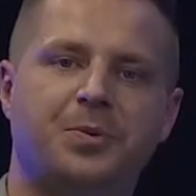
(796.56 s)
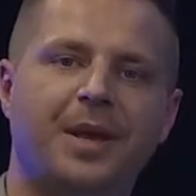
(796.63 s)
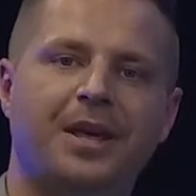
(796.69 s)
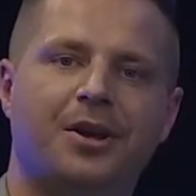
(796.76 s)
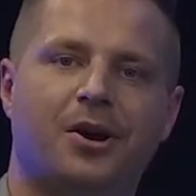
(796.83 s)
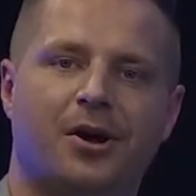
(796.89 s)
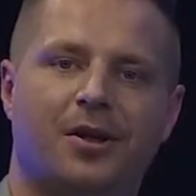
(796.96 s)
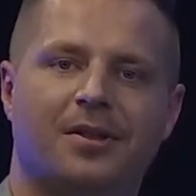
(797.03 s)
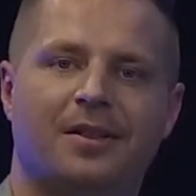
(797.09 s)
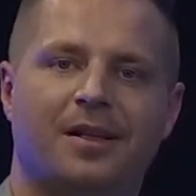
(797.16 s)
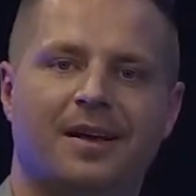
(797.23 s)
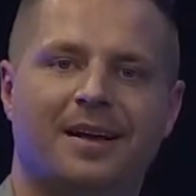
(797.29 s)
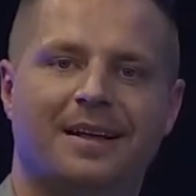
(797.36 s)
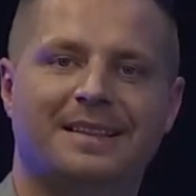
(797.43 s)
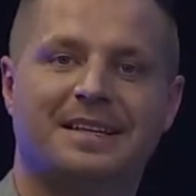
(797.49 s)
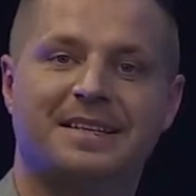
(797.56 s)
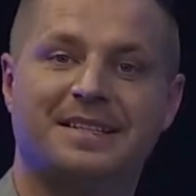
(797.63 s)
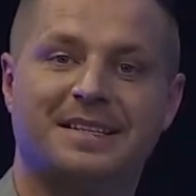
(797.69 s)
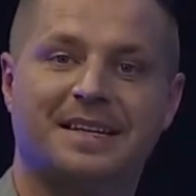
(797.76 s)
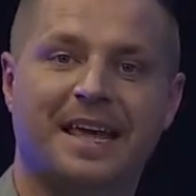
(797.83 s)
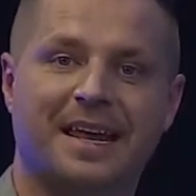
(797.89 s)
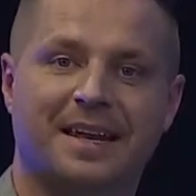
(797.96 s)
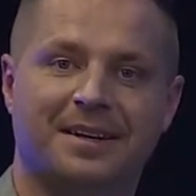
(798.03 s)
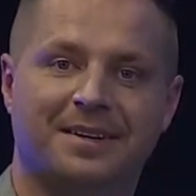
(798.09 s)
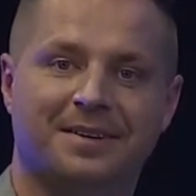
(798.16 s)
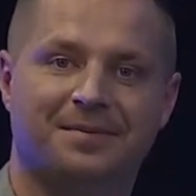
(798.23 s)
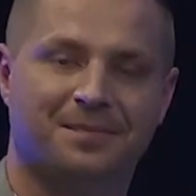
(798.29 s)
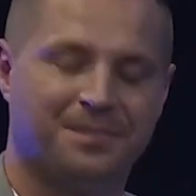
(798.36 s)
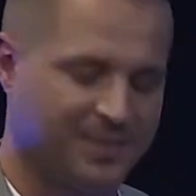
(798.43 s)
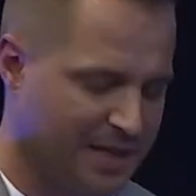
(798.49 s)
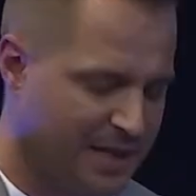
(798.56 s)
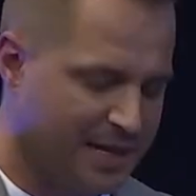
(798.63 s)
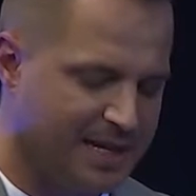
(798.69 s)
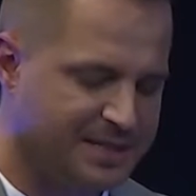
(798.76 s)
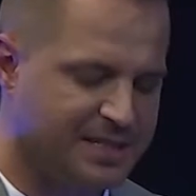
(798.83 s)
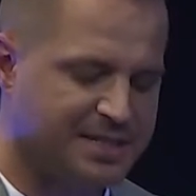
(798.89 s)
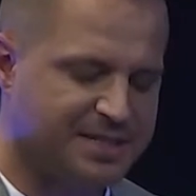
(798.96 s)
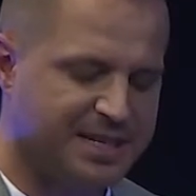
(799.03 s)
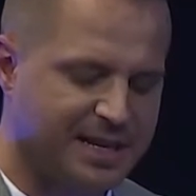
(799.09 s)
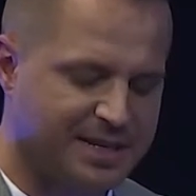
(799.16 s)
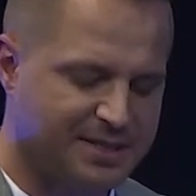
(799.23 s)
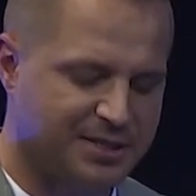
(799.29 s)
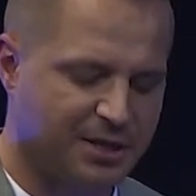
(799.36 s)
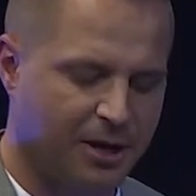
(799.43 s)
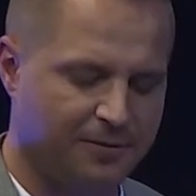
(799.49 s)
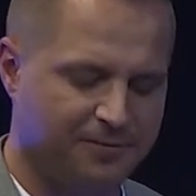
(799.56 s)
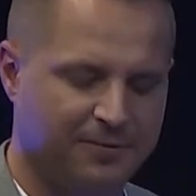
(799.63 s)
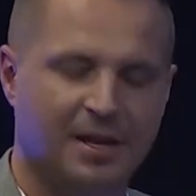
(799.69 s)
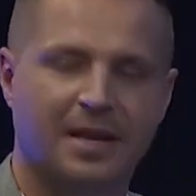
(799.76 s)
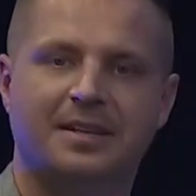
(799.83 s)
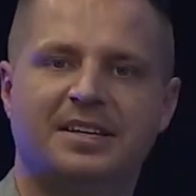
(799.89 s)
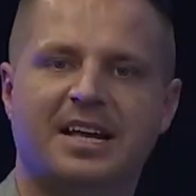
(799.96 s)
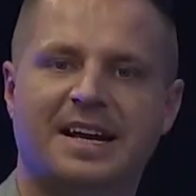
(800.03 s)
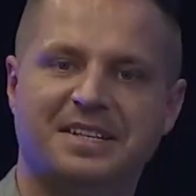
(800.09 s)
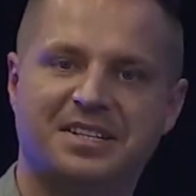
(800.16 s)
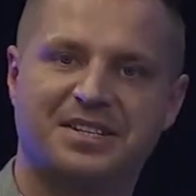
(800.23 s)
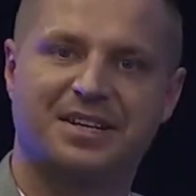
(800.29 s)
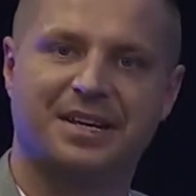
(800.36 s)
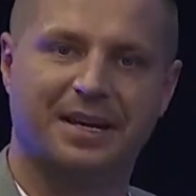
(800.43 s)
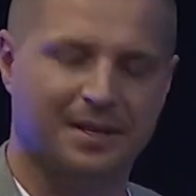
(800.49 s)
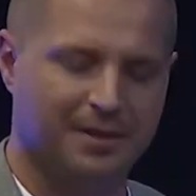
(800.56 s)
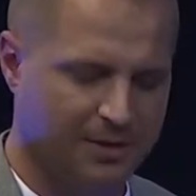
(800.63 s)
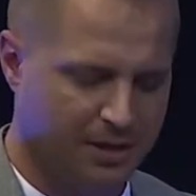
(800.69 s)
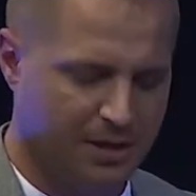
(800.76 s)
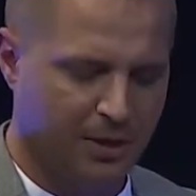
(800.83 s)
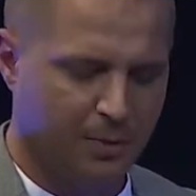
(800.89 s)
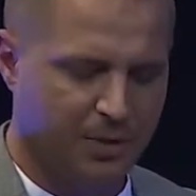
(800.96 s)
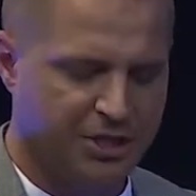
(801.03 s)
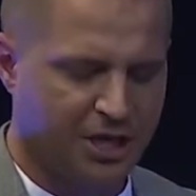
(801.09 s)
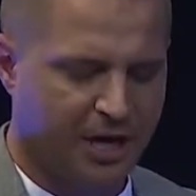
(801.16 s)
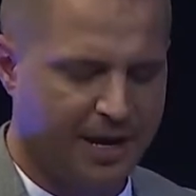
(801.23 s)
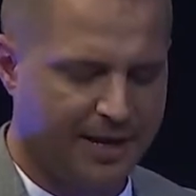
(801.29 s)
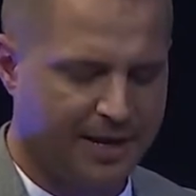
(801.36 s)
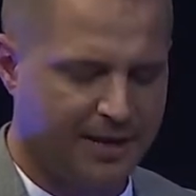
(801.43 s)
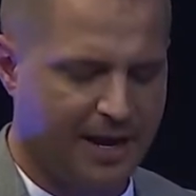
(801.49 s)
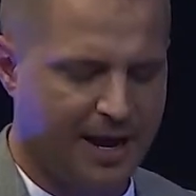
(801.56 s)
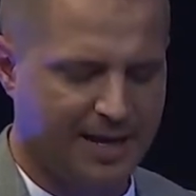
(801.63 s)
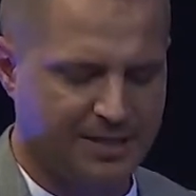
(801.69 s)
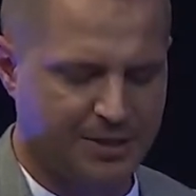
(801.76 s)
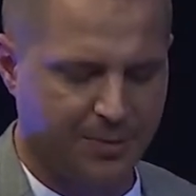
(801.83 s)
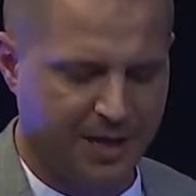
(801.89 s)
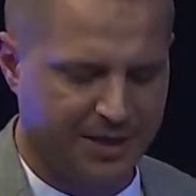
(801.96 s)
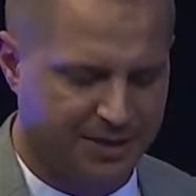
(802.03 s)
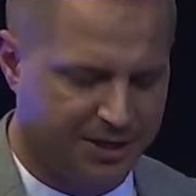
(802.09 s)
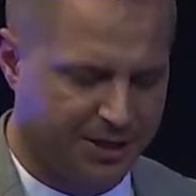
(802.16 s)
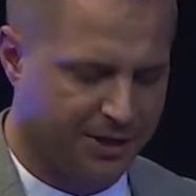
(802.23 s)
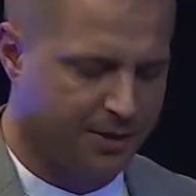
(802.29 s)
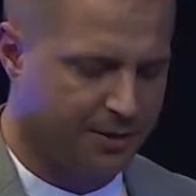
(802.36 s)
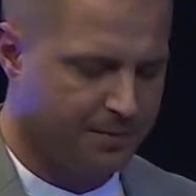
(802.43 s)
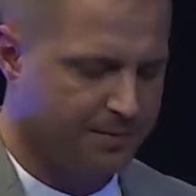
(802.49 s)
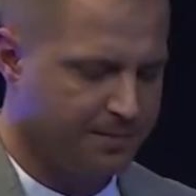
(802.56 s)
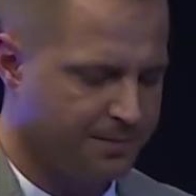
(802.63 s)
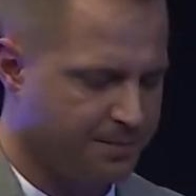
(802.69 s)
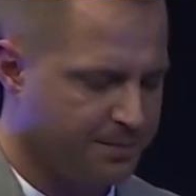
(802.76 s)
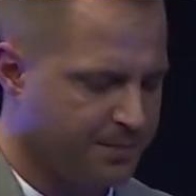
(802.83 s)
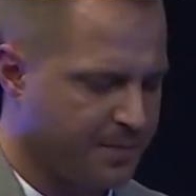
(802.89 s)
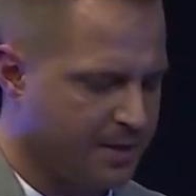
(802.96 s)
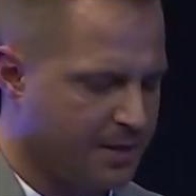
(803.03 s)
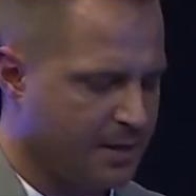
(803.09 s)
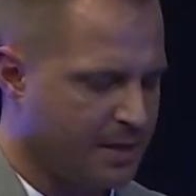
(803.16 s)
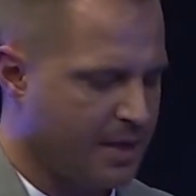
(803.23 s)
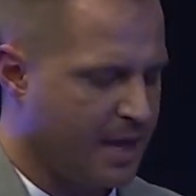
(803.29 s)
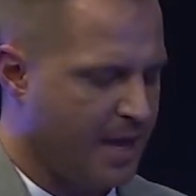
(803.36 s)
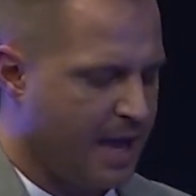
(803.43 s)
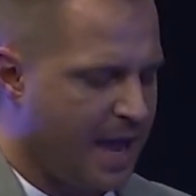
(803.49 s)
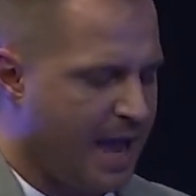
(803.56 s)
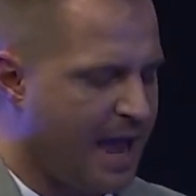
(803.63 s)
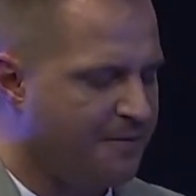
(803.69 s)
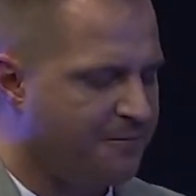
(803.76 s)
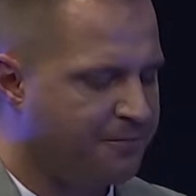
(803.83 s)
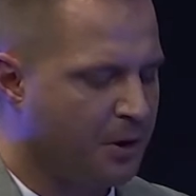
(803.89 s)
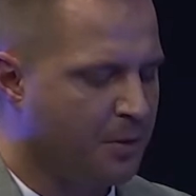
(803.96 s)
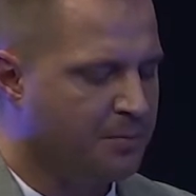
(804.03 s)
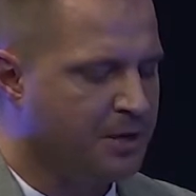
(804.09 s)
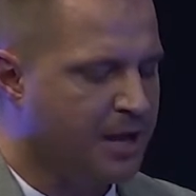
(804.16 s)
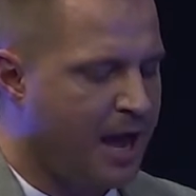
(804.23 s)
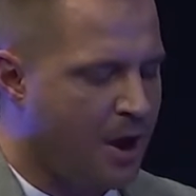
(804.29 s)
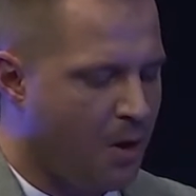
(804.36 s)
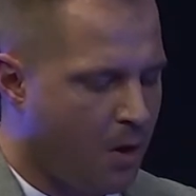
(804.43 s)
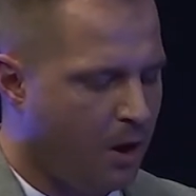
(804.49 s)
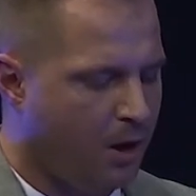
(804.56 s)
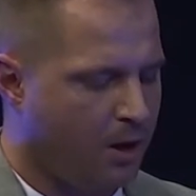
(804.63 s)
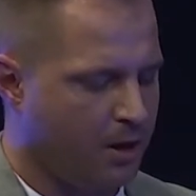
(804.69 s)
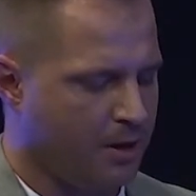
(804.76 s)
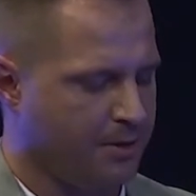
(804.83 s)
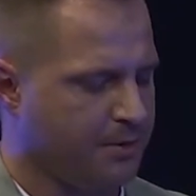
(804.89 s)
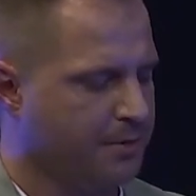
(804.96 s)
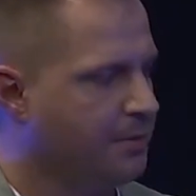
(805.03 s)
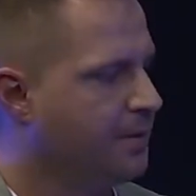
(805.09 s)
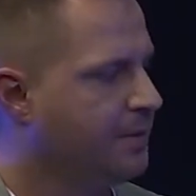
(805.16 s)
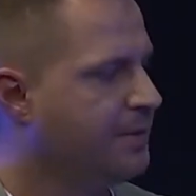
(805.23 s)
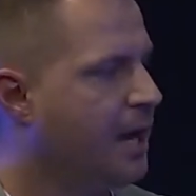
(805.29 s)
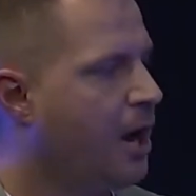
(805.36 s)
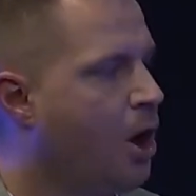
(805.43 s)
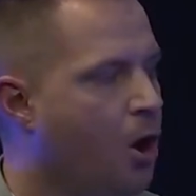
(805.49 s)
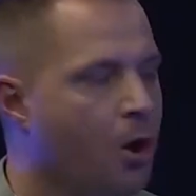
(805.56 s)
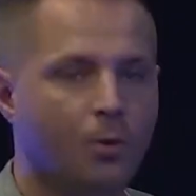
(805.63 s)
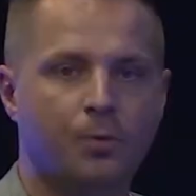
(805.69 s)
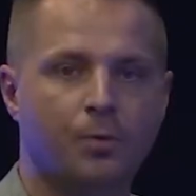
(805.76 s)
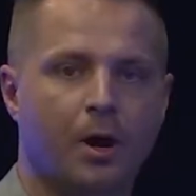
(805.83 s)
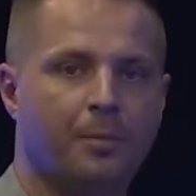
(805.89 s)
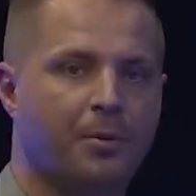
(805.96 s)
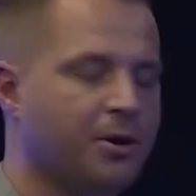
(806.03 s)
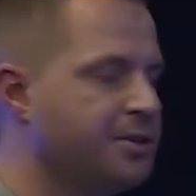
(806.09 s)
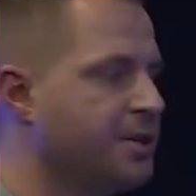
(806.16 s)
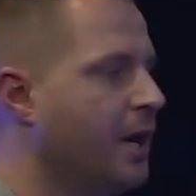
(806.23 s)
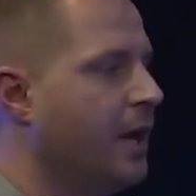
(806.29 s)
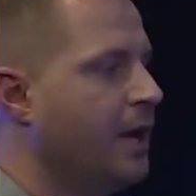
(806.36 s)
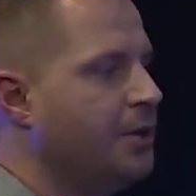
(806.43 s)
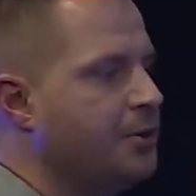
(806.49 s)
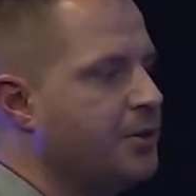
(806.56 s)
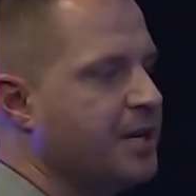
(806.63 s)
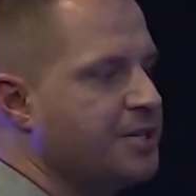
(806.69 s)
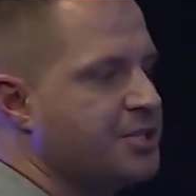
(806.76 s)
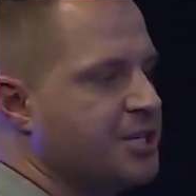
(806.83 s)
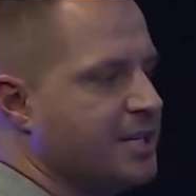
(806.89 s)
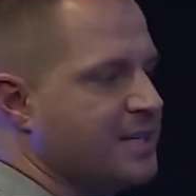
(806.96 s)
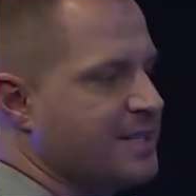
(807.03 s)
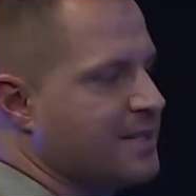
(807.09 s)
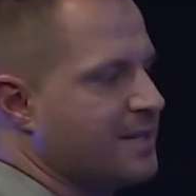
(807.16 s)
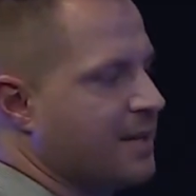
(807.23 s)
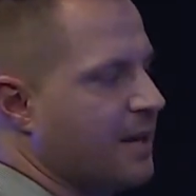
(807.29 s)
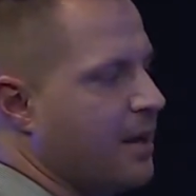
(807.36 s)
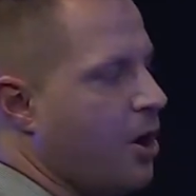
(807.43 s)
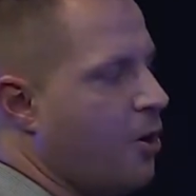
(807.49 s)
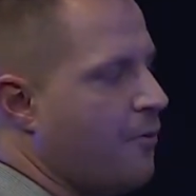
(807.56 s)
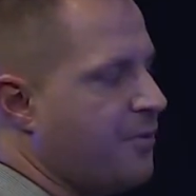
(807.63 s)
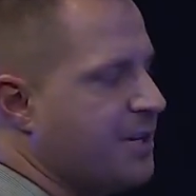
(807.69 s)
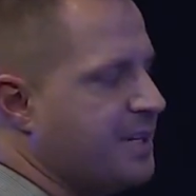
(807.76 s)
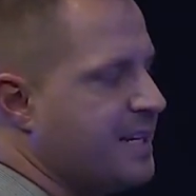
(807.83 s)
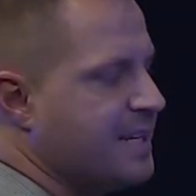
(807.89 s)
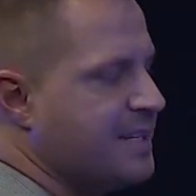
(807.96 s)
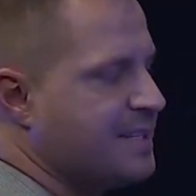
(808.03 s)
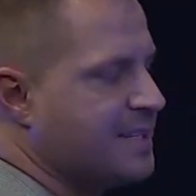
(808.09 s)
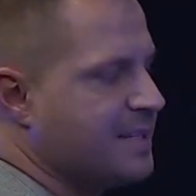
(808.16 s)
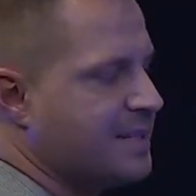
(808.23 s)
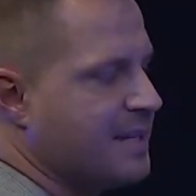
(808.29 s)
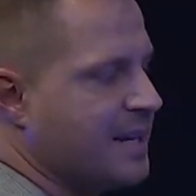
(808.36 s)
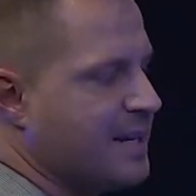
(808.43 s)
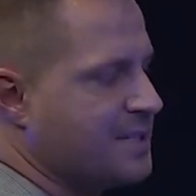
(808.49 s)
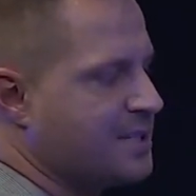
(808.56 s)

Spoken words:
we call the skin. It's a 6-DOF touch skin, which I can activate here. And from now on, the whole robot, you can just, over this touch